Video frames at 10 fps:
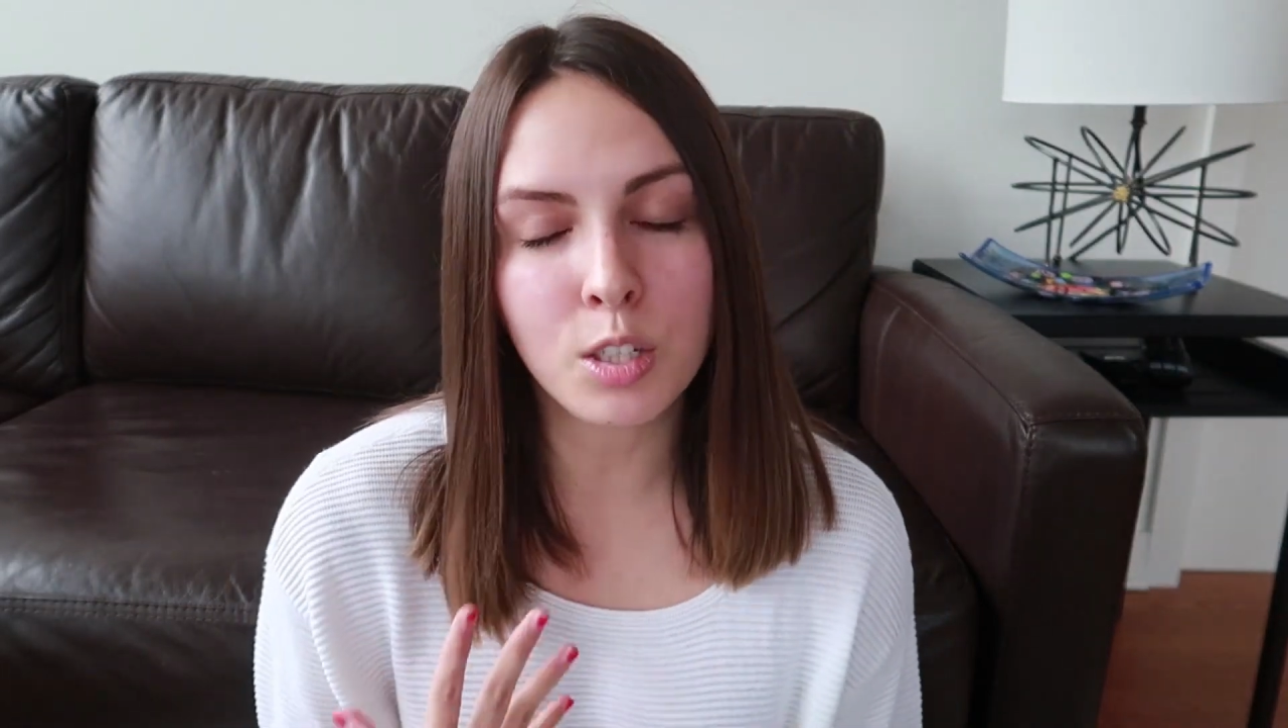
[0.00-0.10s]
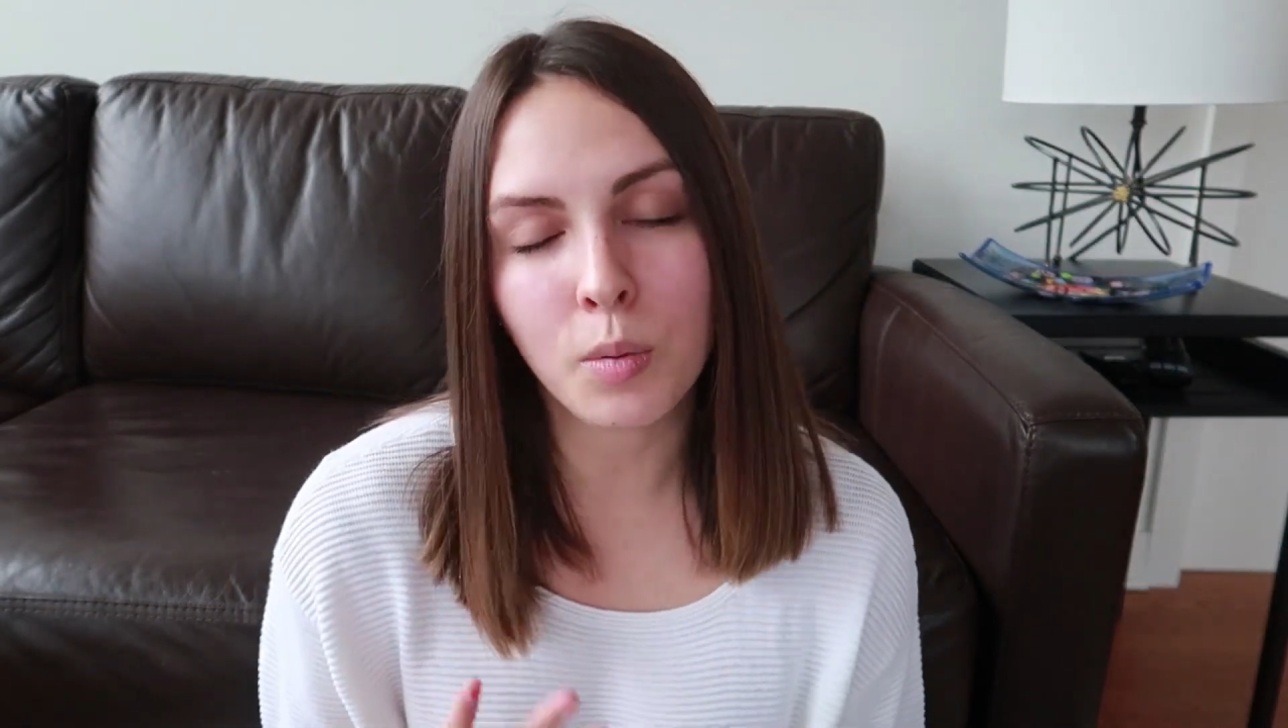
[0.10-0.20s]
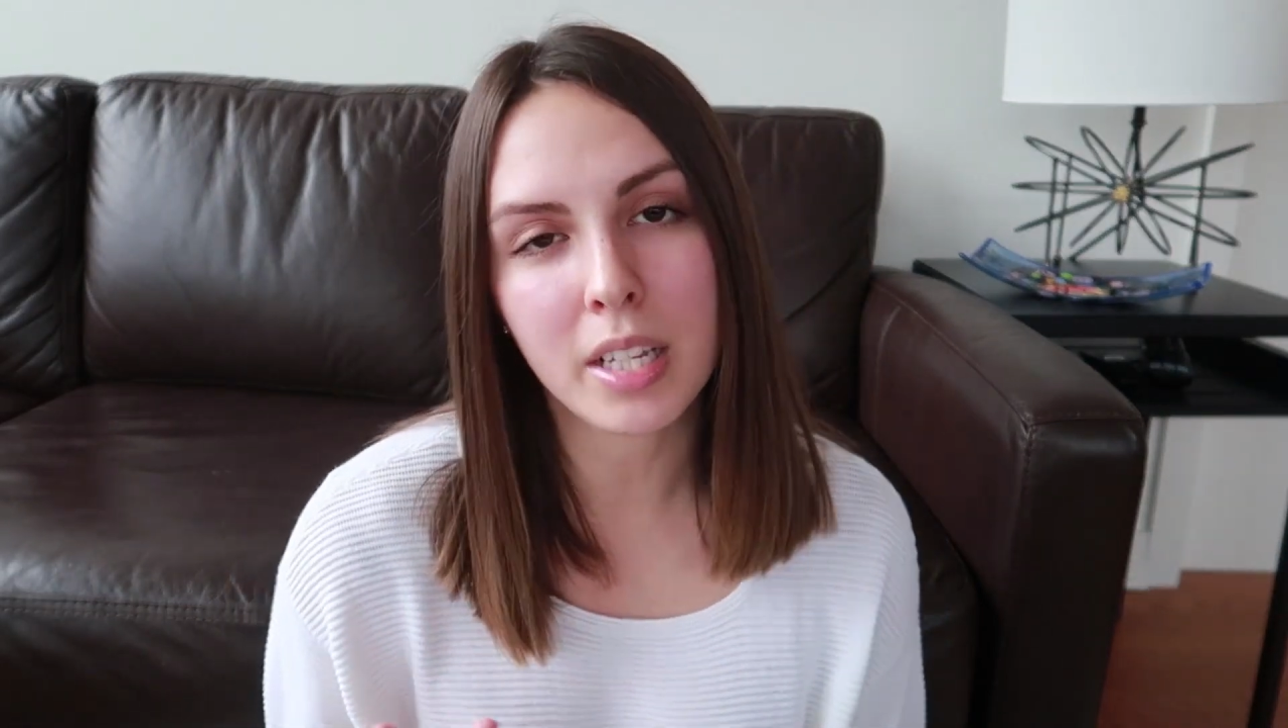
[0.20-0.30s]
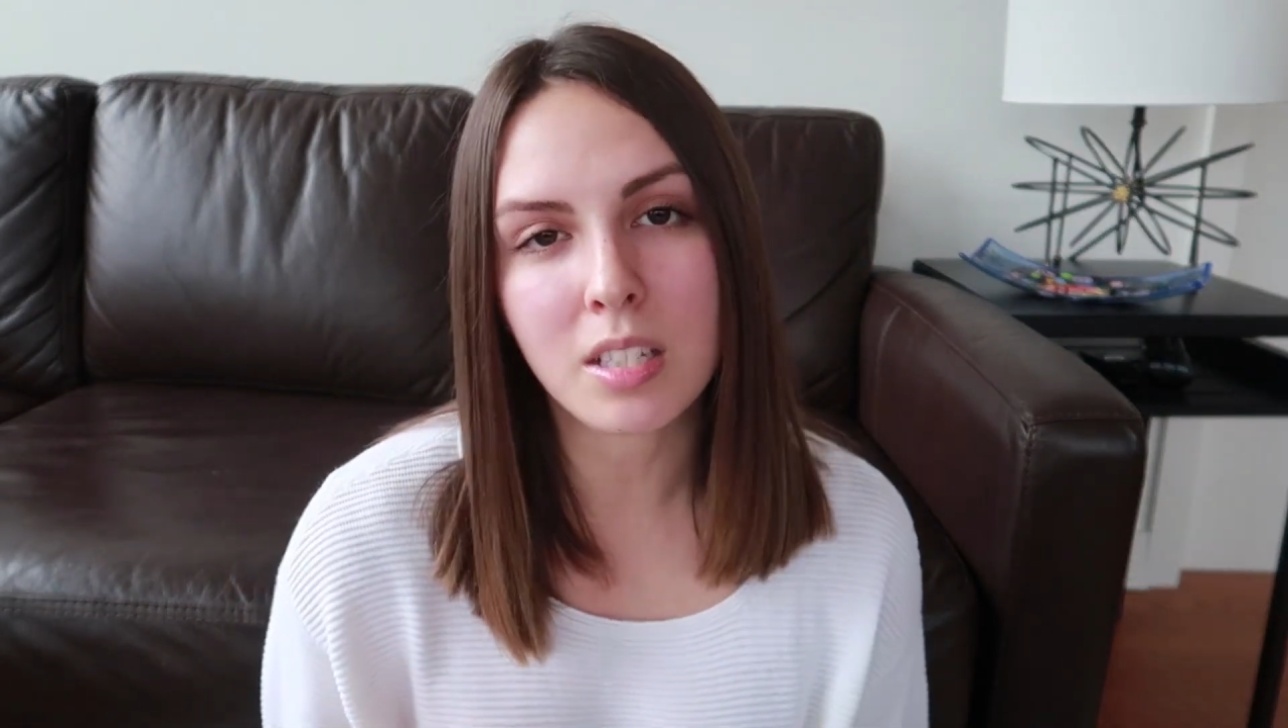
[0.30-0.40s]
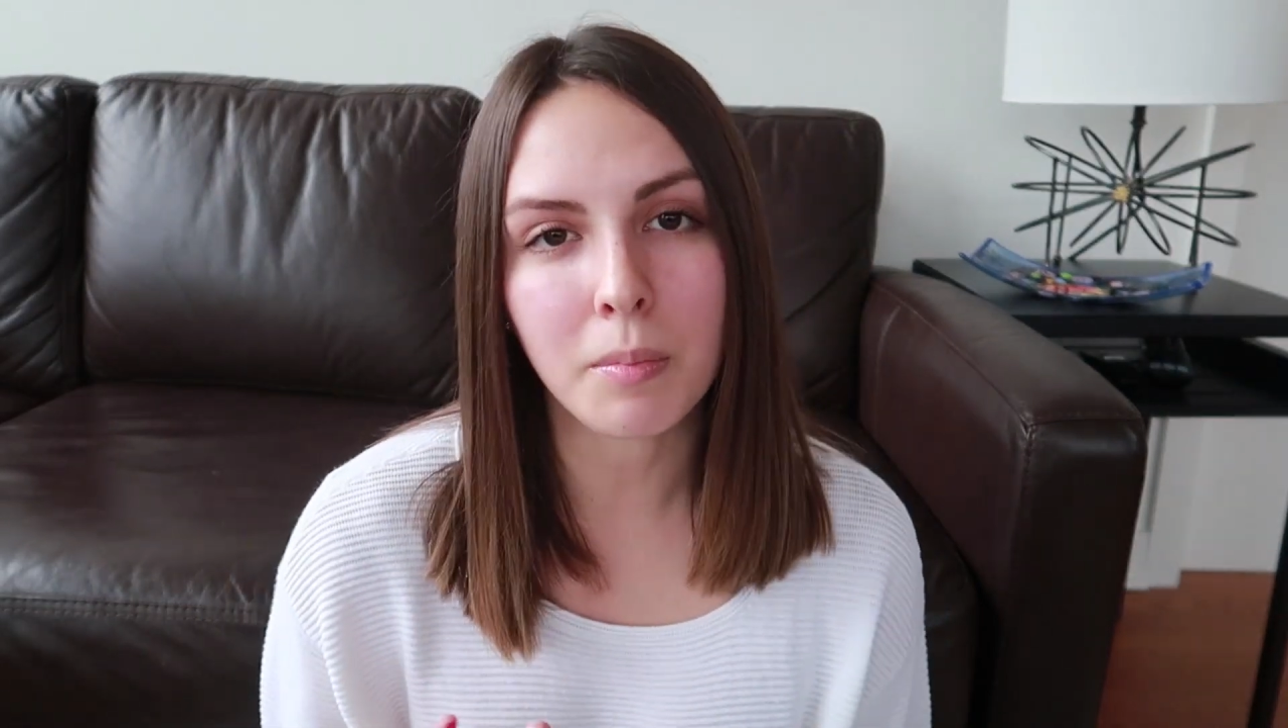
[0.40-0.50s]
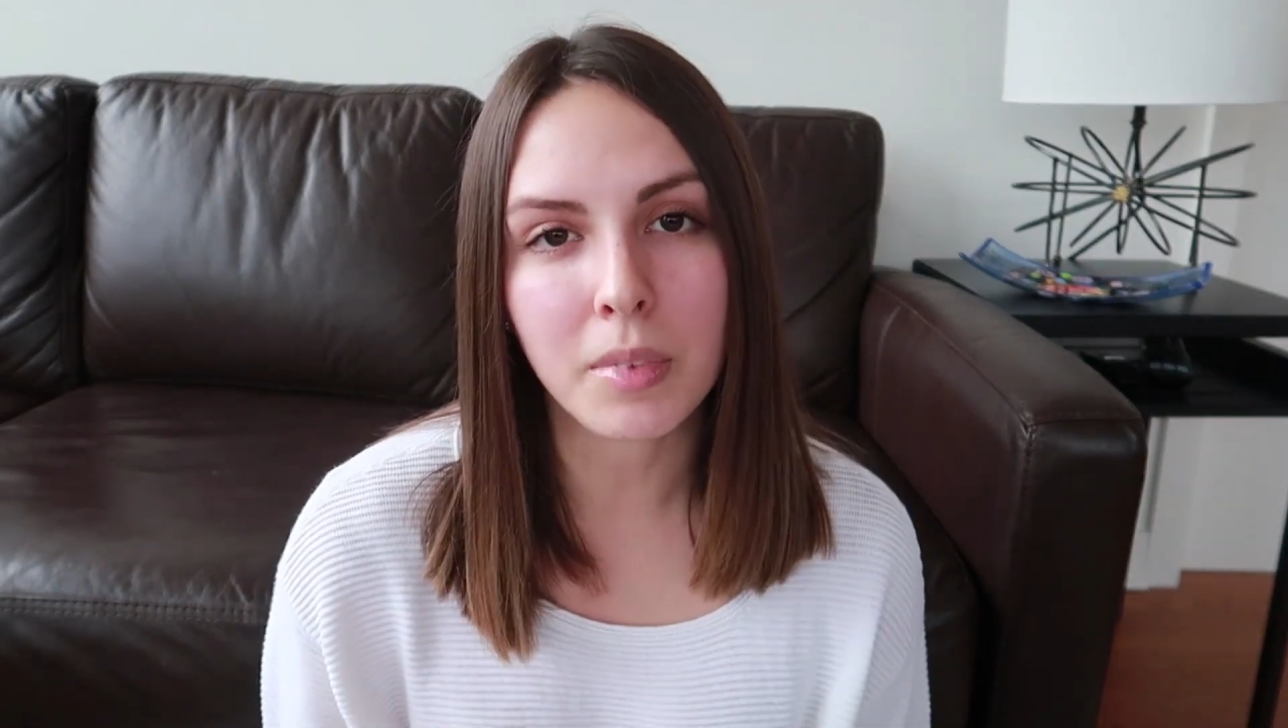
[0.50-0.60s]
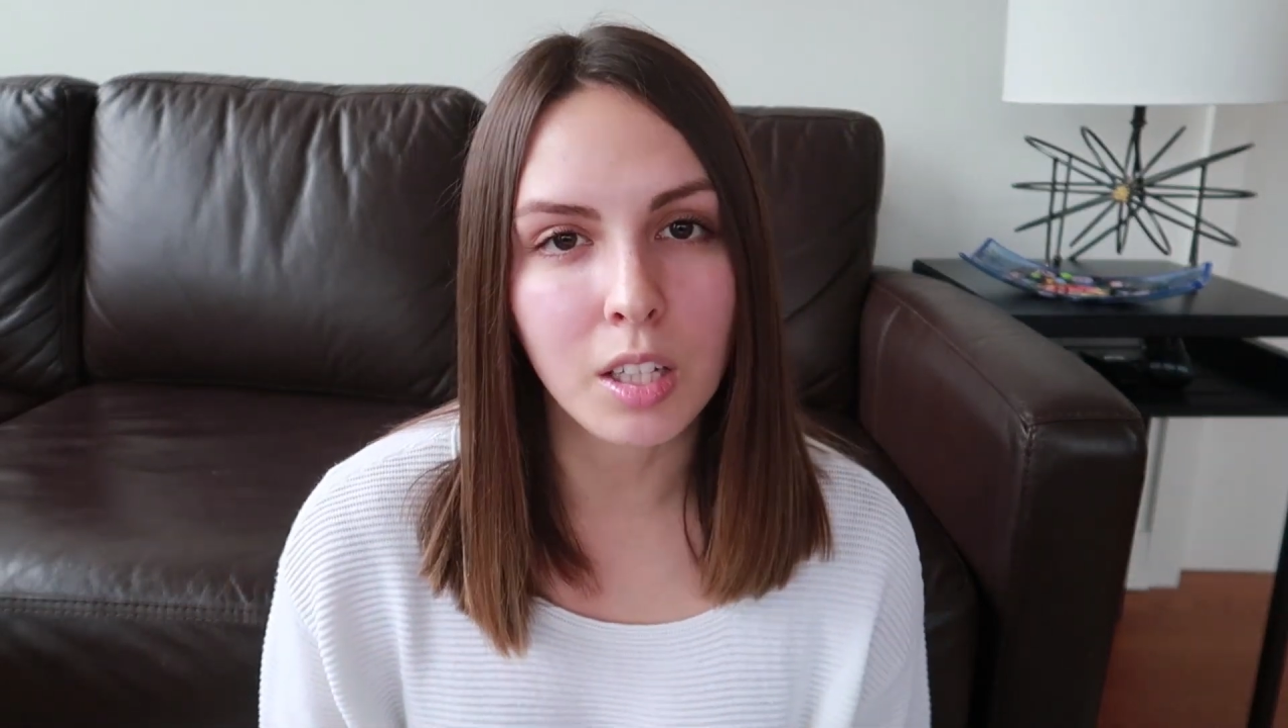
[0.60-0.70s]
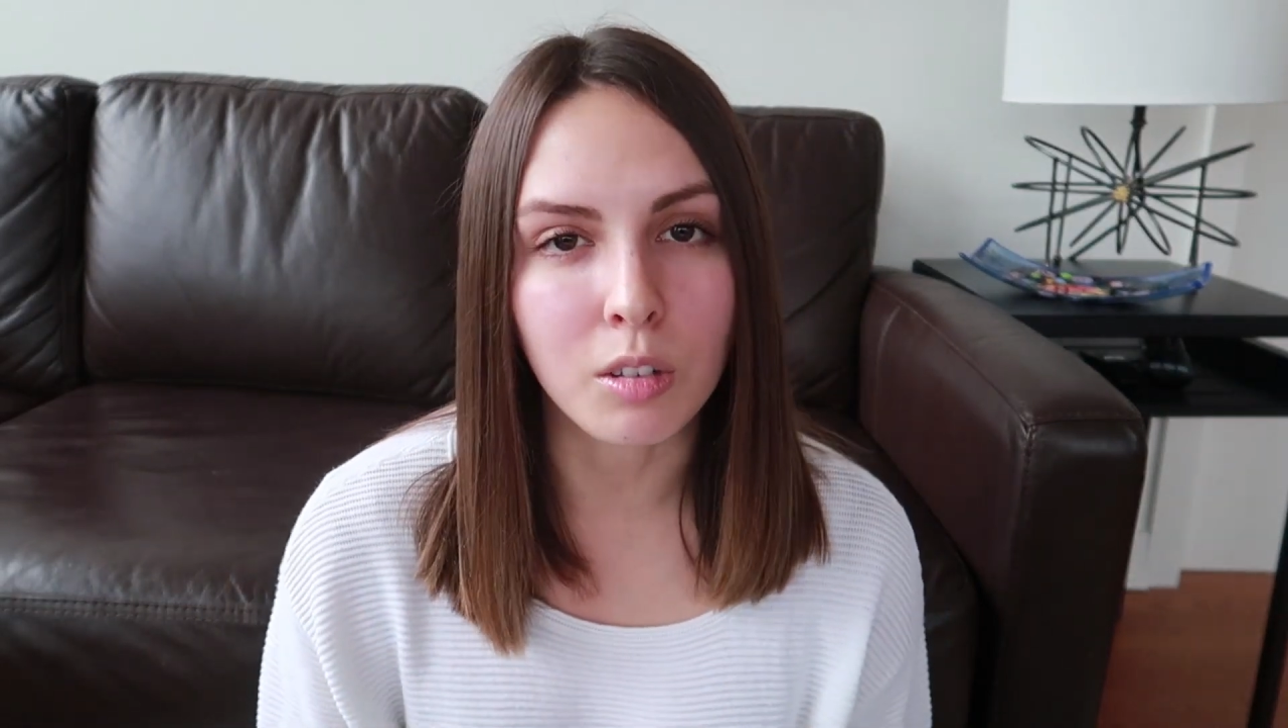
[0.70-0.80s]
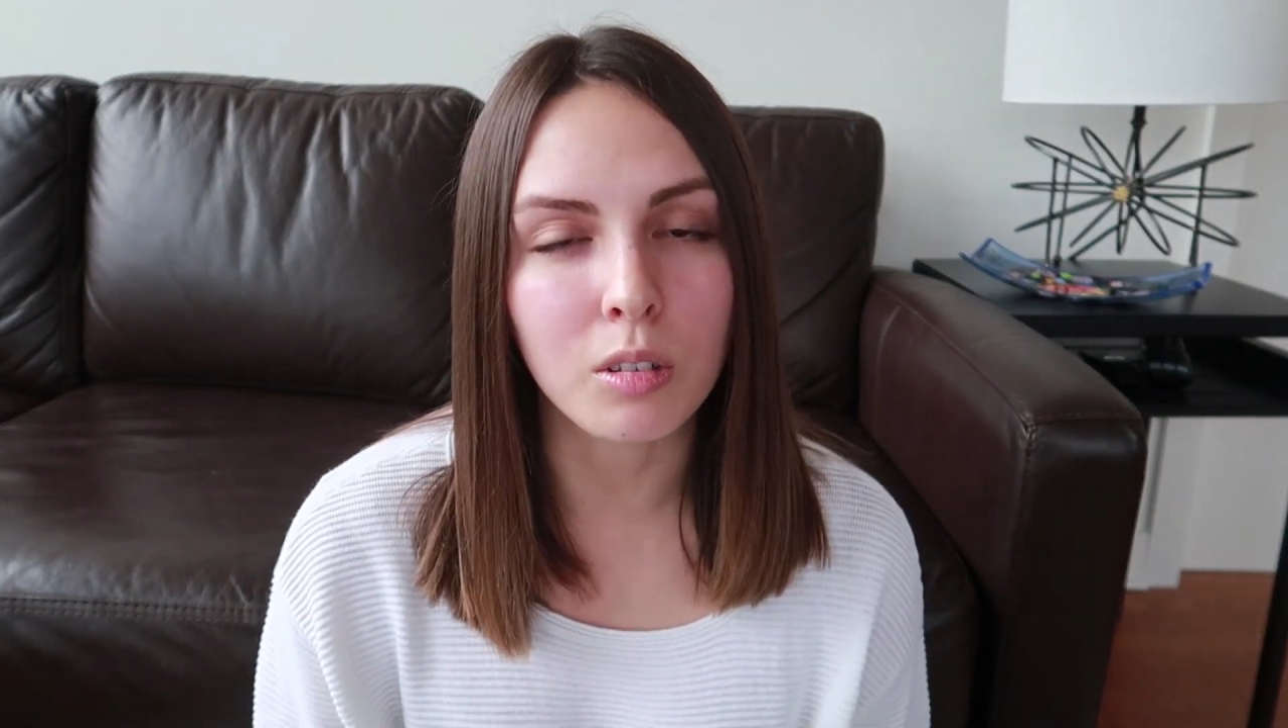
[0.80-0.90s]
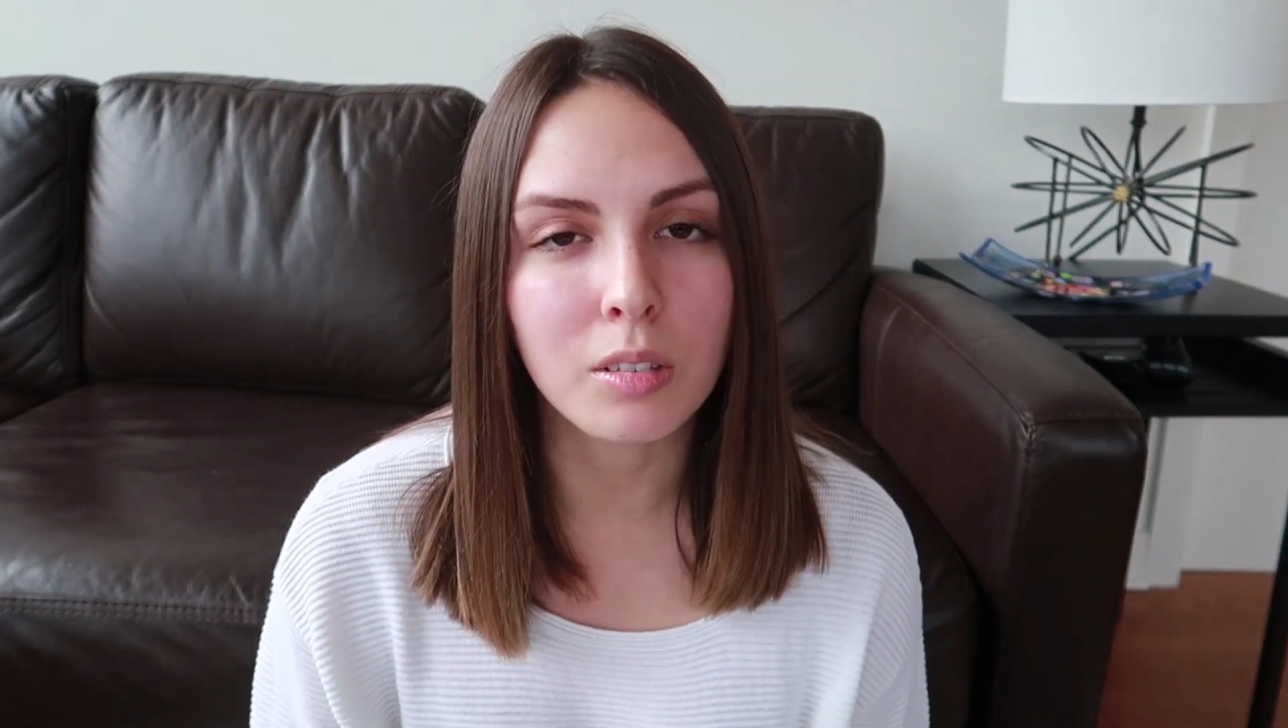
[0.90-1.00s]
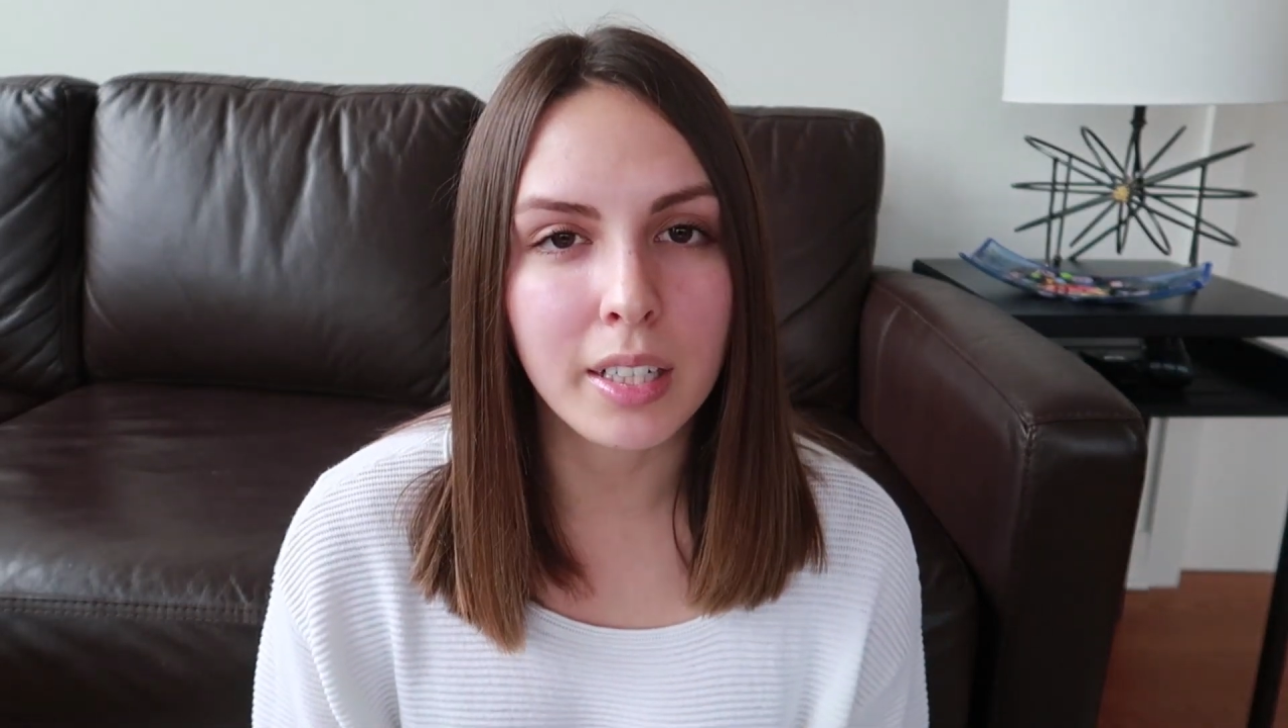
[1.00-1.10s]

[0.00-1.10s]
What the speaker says: 20-something-year-old,